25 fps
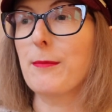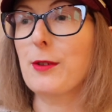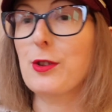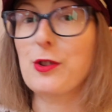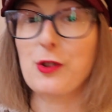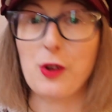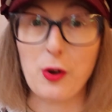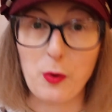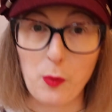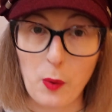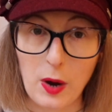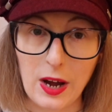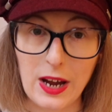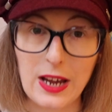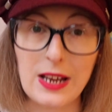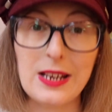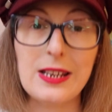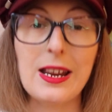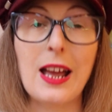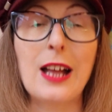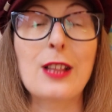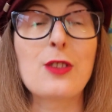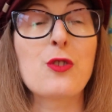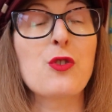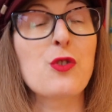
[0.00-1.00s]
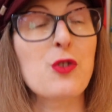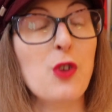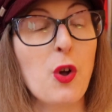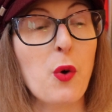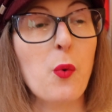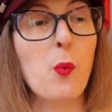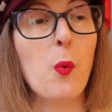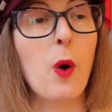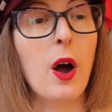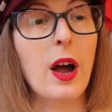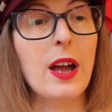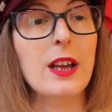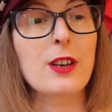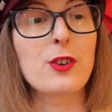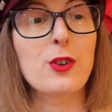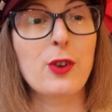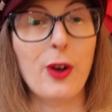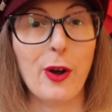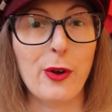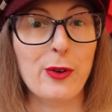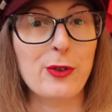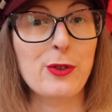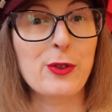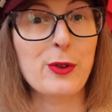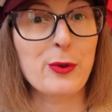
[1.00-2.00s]
Snow White. And Snow White
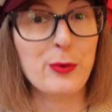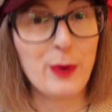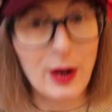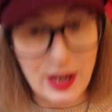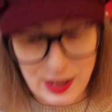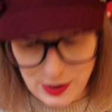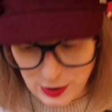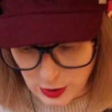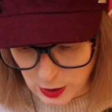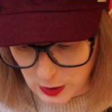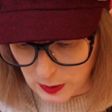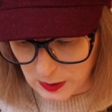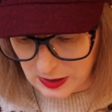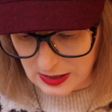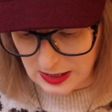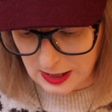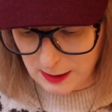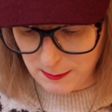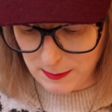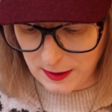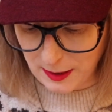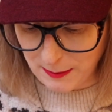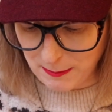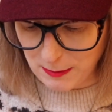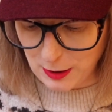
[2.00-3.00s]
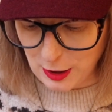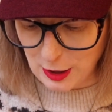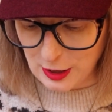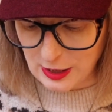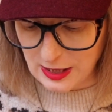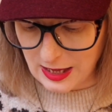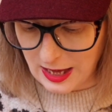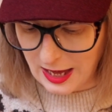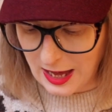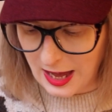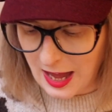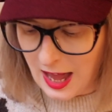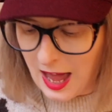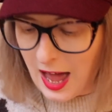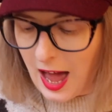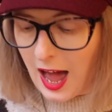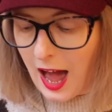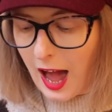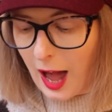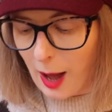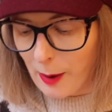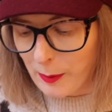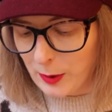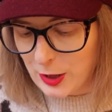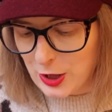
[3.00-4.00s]
goes to rescue Sleeping Beauty.
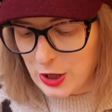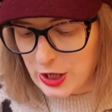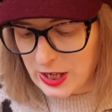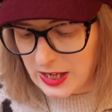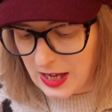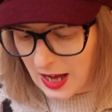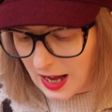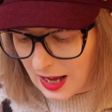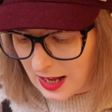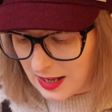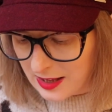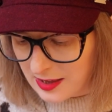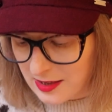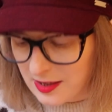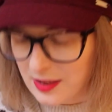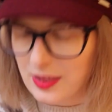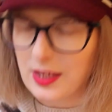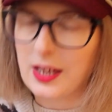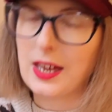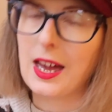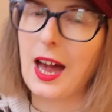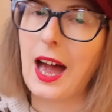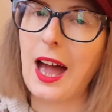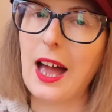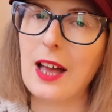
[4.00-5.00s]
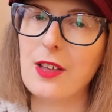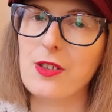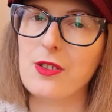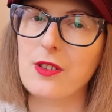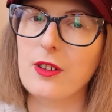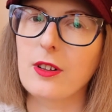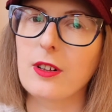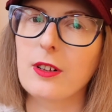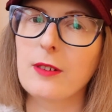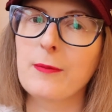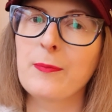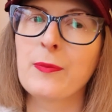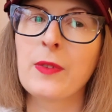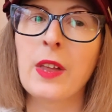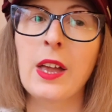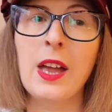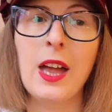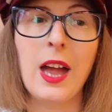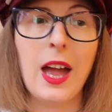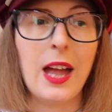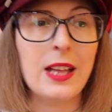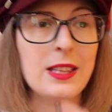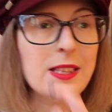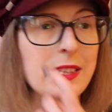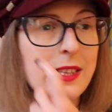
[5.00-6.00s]
And when she gets to the castle,
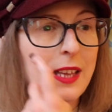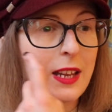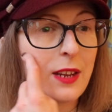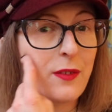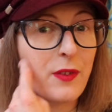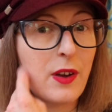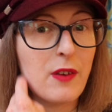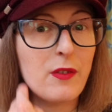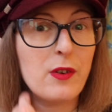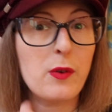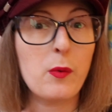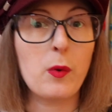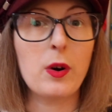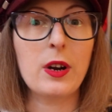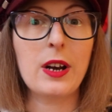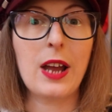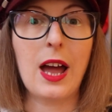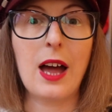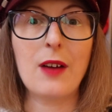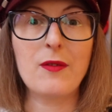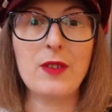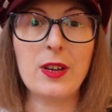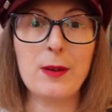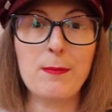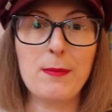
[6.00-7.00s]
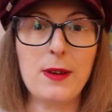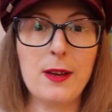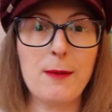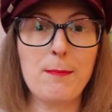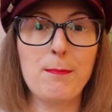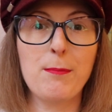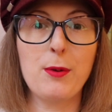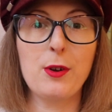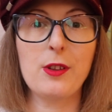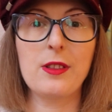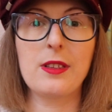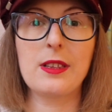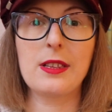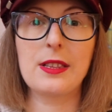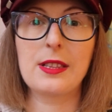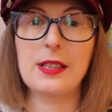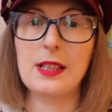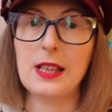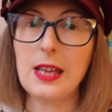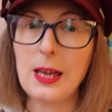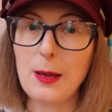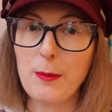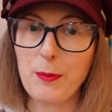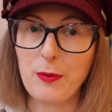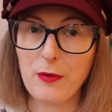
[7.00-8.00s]
instead of everyone having been put to
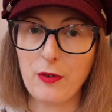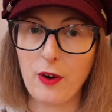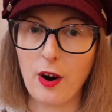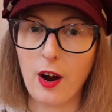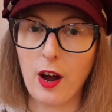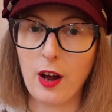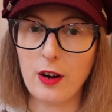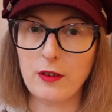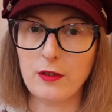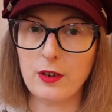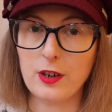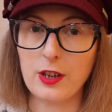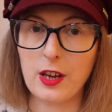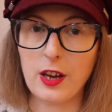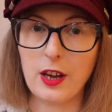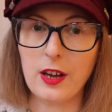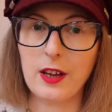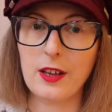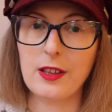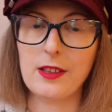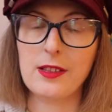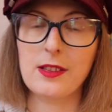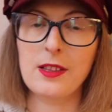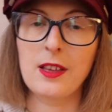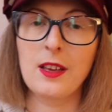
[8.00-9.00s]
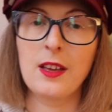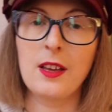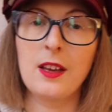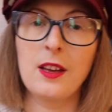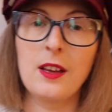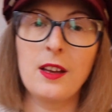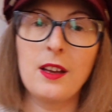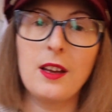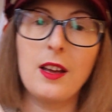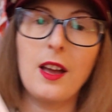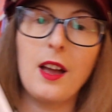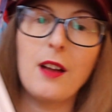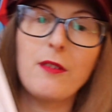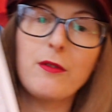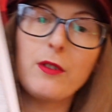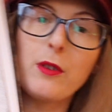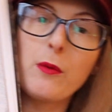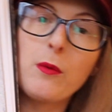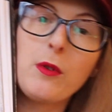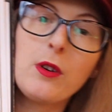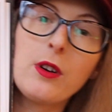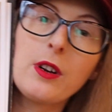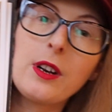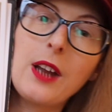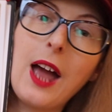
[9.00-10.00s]
sleep for 100 years,
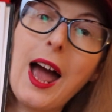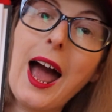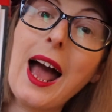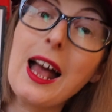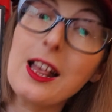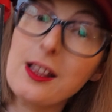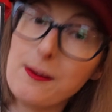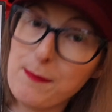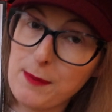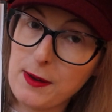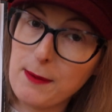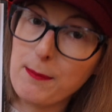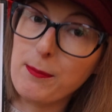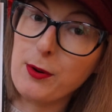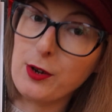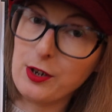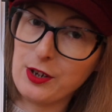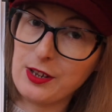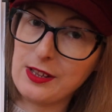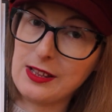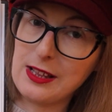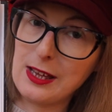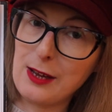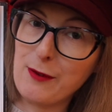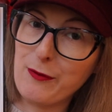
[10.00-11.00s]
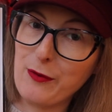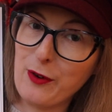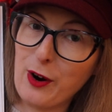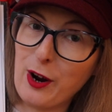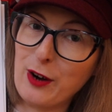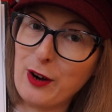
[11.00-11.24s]
everyone has been put to sleep for